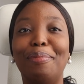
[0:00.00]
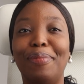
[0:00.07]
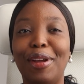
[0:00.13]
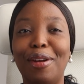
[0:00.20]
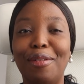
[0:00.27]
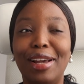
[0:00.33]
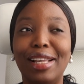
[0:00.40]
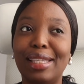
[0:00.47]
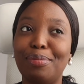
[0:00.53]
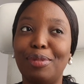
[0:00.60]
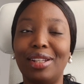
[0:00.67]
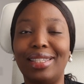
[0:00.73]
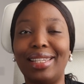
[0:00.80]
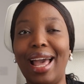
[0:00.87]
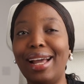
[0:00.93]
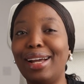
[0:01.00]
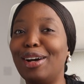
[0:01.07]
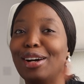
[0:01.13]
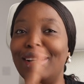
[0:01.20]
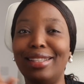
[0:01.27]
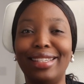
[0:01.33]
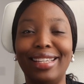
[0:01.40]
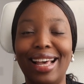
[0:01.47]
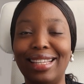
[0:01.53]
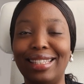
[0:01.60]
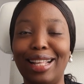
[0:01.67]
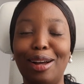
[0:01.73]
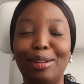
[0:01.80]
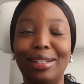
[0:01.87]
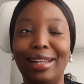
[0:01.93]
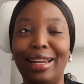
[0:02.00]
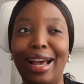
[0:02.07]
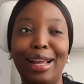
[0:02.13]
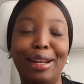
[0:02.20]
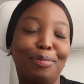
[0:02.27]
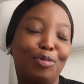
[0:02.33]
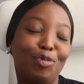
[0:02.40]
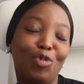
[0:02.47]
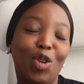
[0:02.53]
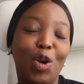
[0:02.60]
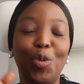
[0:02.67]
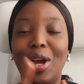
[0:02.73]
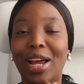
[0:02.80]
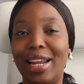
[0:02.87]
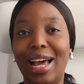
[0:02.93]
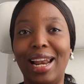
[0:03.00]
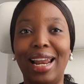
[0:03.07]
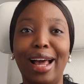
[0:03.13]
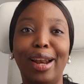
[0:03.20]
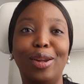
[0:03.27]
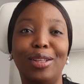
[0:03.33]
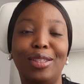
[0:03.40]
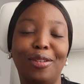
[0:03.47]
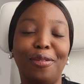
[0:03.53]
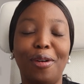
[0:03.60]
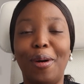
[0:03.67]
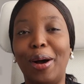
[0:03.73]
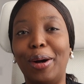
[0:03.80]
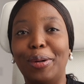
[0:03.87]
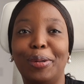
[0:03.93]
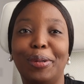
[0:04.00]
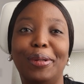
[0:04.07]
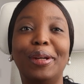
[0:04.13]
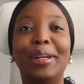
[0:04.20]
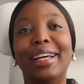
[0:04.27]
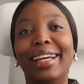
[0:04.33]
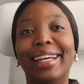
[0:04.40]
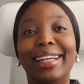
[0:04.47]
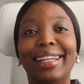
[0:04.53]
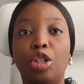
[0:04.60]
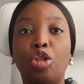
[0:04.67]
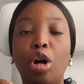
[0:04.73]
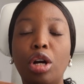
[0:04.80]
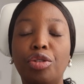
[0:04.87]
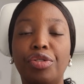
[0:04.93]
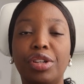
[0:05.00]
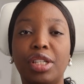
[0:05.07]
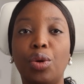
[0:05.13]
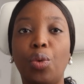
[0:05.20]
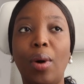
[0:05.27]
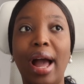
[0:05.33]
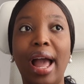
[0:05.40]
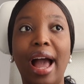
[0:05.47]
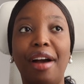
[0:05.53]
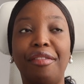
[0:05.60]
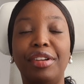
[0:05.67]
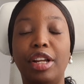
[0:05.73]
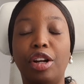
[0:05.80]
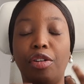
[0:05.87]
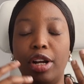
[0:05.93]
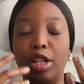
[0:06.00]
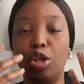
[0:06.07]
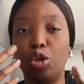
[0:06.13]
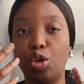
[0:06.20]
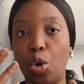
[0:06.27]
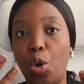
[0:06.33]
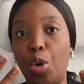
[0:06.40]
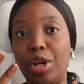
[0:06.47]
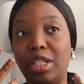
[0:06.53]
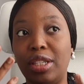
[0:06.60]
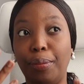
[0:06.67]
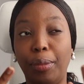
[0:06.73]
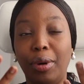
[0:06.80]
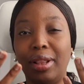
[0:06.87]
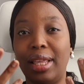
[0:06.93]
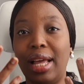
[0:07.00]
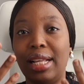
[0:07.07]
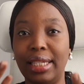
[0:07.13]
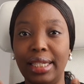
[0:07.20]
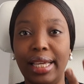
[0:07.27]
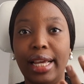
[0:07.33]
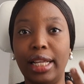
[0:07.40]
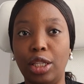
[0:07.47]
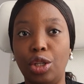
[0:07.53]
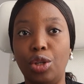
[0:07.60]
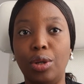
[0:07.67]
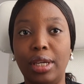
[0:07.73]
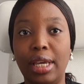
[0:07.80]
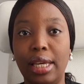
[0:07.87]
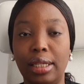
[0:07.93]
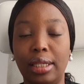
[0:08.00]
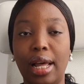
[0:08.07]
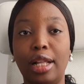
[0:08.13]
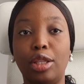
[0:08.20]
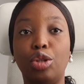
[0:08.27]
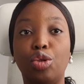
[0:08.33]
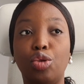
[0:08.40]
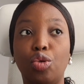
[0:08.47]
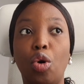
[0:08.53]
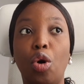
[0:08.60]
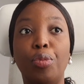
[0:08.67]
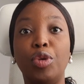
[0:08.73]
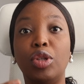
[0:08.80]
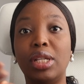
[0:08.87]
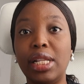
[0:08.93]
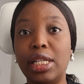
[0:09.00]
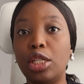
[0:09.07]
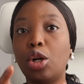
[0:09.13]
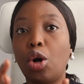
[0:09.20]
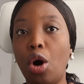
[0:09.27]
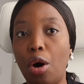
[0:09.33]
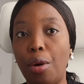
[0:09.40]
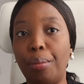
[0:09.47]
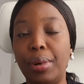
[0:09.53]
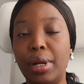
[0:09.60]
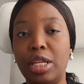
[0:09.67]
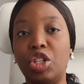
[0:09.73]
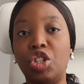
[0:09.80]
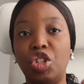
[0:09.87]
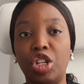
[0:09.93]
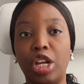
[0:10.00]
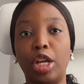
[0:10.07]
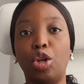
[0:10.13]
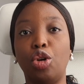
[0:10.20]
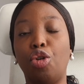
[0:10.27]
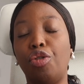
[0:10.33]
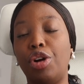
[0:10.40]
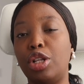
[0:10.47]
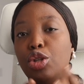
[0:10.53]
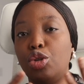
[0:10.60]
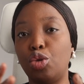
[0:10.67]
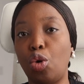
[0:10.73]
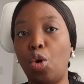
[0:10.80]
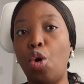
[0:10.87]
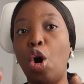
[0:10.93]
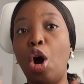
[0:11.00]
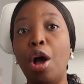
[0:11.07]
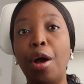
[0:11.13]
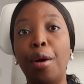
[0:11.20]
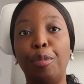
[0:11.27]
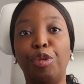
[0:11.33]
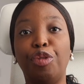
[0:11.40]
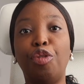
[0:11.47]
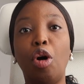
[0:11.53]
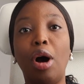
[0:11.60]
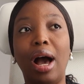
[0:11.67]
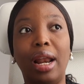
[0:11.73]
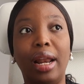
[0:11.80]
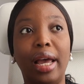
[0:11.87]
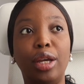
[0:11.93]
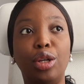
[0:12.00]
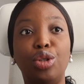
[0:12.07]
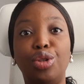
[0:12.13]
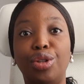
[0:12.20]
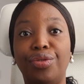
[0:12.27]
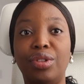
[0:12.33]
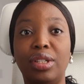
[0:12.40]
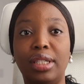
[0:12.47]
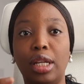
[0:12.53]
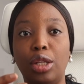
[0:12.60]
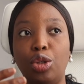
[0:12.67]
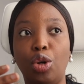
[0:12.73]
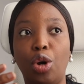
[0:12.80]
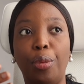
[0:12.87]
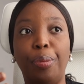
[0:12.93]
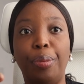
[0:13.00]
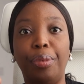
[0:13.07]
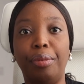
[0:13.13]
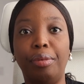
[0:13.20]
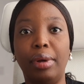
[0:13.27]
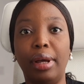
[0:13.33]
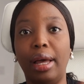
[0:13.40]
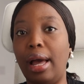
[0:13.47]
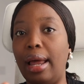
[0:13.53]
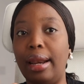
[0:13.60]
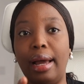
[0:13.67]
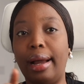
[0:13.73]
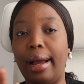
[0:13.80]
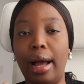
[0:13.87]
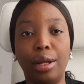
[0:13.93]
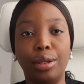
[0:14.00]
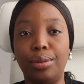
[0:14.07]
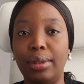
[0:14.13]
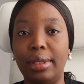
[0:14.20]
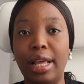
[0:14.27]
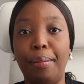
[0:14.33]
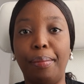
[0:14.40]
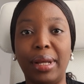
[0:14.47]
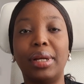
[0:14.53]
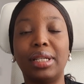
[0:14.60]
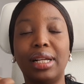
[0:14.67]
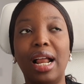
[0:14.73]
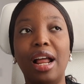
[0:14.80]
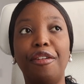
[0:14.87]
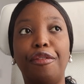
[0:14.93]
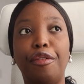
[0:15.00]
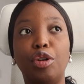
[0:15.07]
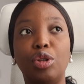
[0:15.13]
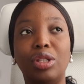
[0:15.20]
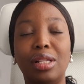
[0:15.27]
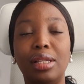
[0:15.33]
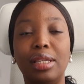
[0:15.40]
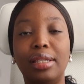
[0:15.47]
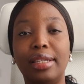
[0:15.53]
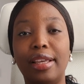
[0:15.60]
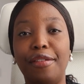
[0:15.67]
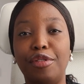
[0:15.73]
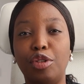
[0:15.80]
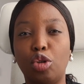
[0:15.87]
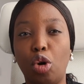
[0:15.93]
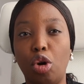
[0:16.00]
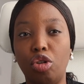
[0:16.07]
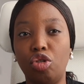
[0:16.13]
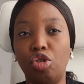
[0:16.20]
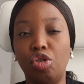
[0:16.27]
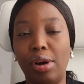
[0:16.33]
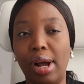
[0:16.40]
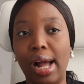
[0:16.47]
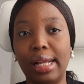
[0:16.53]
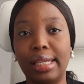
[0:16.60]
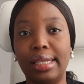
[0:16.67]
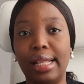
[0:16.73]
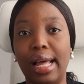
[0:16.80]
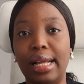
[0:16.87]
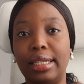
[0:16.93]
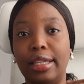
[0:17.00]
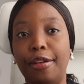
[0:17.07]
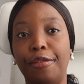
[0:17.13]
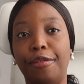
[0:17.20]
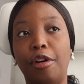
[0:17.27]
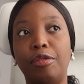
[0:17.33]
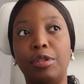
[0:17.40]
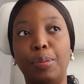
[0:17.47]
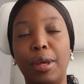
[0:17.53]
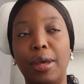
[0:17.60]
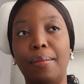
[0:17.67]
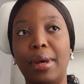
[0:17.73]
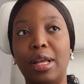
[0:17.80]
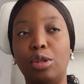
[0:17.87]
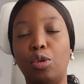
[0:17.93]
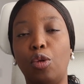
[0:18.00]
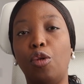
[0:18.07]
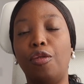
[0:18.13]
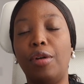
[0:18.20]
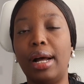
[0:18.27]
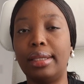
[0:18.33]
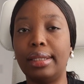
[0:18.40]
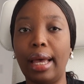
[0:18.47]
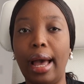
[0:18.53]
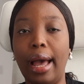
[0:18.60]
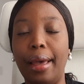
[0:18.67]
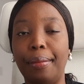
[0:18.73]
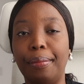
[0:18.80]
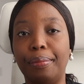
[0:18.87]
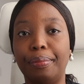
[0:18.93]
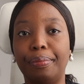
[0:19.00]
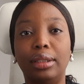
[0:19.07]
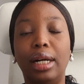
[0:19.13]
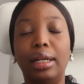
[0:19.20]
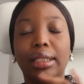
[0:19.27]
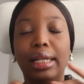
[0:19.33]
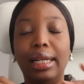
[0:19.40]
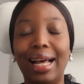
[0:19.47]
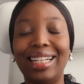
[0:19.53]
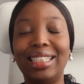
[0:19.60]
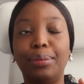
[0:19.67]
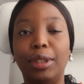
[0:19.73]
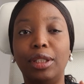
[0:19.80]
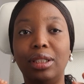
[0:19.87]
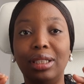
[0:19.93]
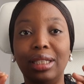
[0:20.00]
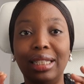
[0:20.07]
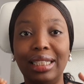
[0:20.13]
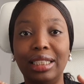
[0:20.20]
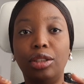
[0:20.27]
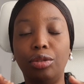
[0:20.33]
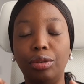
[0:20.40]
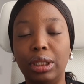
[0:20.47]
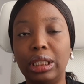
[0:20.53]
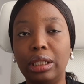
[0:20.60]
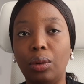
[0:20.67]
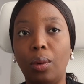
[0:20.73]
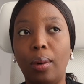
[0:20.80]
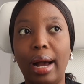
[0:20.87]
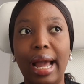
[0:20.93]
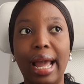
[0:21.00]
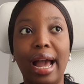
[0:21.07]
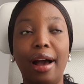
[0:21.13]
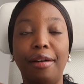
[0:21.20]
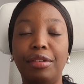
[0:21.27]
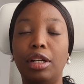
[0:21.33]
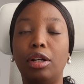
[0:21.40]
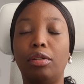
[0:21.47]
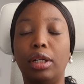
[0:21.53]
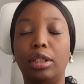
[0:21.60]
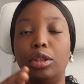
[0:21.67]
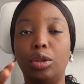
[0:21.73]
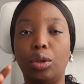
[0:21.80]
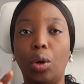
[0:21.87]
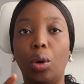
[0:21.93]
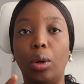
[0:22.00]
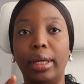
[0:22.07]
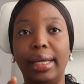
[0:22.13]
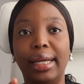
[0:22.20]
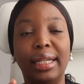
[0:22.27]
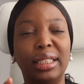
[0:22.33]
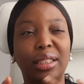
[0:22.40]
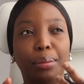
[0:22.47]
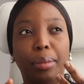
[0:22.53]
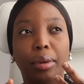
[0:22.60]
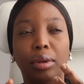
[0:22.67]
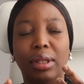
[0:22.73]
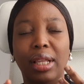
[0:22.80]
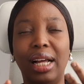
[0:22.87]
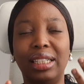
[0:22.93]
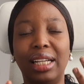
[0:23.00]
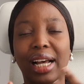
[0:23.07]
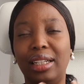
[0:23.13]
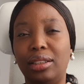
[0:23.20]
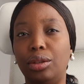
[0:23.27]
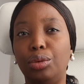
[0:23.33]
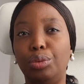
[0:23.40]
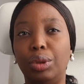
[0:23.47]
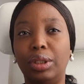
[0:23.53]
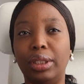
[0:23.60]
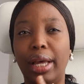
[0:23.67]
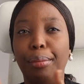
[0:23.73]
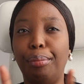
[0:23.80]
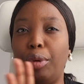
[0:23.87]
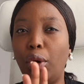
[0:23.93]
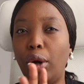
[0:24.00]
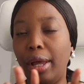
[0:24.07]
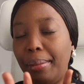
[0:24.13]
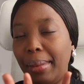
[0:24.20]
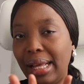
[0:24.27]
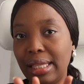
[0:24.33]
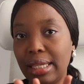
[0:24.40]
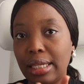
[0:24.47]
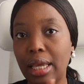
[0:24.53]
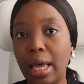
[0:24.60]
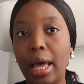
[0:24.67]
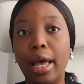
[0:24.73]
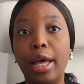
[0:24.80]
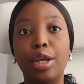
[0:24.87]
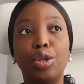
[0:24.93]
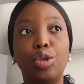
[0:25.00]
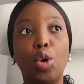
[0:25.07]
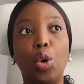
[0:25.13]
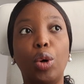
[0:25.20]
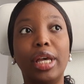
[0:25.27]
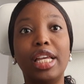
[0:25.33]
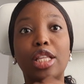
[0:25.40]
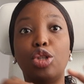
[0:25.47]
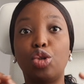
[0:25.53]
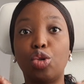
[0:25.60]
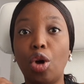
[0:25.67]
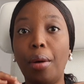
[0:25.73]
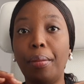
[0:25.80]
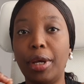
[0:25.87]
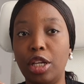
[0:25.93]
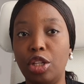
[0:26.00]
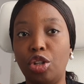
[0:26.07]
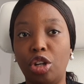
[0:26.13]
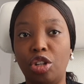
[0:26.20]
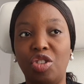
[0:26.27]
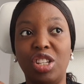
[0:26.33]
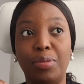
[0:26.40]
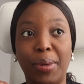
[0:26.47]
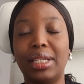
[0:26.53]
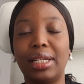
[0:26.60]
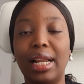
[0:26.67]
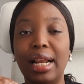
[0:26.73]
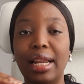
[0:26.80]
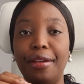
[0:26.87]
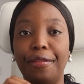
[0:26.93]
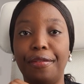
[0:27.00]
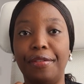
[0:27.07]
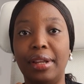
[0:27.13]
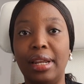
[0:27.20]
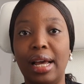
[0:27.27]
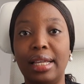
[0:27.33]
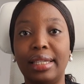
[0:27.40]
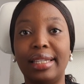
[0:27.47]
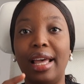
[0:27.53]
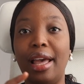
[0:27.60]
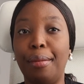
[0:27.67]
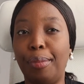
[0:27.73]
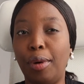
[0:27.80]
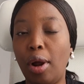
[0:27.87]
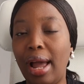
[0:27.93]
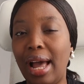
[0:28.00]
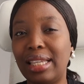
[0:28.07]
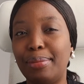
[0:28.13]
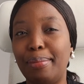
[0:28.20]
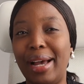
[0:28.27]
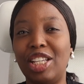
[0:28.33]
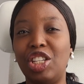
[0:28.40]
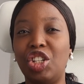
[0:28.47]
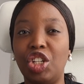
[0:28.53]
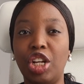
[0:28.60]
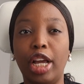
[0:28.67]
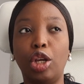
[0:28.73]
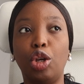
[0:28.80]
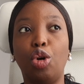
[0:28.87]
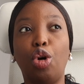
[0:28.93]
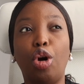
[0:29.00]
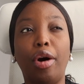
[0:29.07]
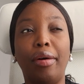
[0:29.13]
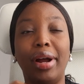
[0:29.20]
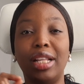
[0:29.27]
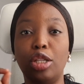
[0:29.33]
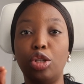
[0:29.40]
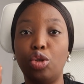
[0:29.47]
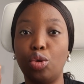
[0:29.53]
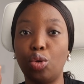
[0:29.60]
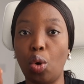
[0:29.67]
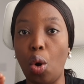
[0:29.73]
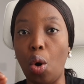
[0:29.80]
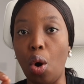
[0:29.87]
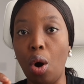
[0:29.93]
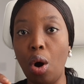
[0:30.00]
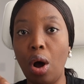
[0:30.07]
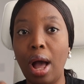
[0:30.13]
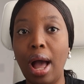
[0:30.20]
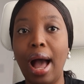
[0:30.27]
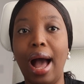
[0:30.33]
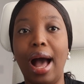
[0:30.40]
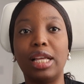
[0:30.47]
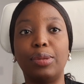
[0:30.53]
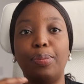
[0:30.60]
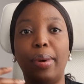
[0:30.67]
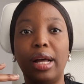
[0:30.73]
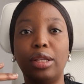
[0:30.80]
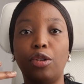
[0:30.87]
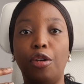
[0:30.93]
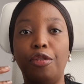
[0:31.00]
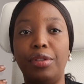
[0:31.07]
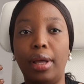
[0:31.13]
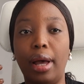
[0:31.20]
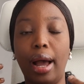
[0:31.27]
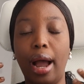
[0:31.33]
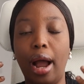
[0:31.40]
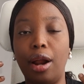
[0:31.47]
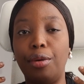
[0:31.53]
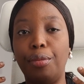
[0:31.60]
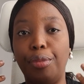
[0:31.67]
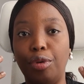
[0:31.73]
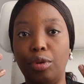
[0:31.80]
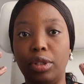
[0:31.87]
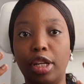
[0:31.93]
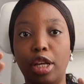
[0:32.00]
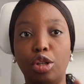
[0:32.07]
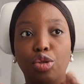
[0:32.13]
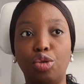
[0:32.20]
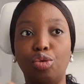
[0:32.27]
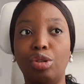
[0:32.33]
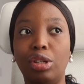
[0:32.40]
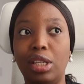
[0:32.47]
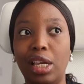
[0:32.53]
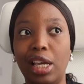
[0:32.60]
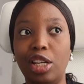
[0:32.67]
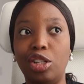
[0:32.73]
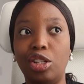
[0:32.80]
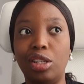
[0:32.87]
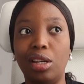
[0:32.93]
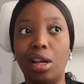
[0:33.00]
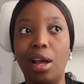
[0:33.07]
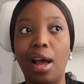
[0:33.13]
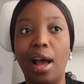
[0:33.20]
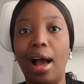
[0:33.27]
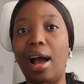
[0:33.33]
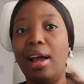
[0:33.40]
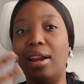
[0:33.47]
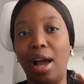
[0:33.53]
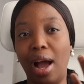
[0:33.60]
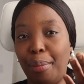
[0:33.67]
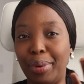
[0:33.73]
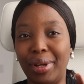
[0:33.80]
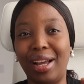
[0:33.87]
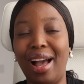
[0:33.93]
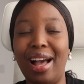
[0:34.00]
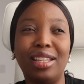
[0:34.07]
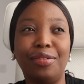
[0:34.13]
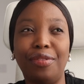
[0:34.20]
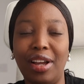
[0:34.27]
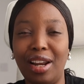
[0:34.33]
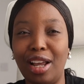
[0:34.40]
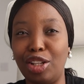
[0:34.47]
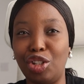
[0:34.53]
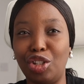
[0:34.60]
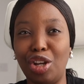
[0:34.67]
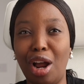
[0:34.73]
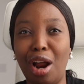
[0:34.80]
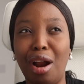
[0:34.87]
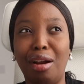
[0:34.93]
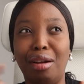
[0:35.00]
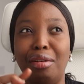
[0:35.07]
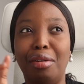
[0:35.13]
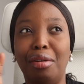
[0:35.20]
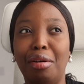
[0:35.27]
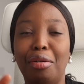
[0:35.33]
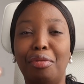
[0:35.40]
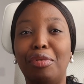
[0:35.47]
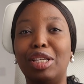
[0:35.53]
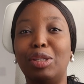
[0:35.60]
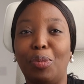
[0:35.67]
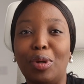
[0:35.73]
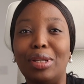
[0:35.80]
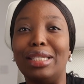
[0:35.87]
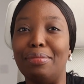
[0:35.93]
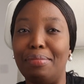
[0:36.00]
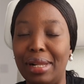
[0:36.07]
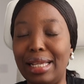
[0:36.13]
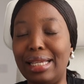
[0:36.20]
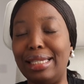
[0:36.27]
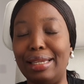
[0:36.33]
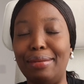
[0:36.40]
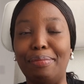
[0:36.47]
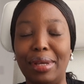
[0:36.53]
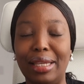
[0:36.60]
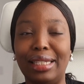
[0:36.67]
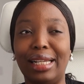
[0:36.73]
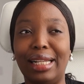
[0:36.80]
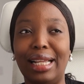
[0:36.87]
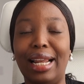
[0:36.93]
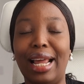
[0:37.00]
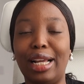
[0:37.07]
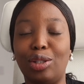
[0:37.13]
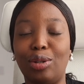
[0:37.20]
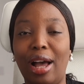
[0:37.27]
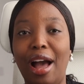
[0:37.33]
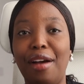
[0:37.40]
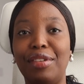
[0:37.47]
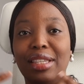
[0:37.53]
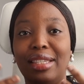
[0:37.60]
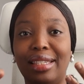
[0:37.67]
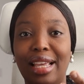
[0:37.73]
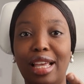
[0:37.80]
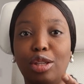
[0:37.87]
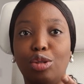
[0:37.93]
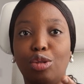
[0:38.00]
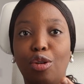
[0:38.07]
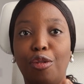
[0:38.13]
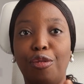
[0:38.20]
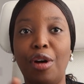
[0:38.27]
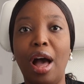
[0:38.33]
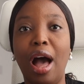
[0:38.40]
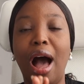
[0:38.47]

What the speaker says: pay rent. But thank God, years down the line, we are now landlords of our own. The third reason why having a credit score is important here in the UK is that some utility companies check your credit score before allowing you to even set up an account with them, particularly for utility service contracts that involves payments over time. Now, the last but not the least reason why having a credit score here is important has to do with employment. So in some industries, particularly in finance, employers might check your credit score as part of their hiring process to gauge an applicant's financial responsibility, basically, to have a sense of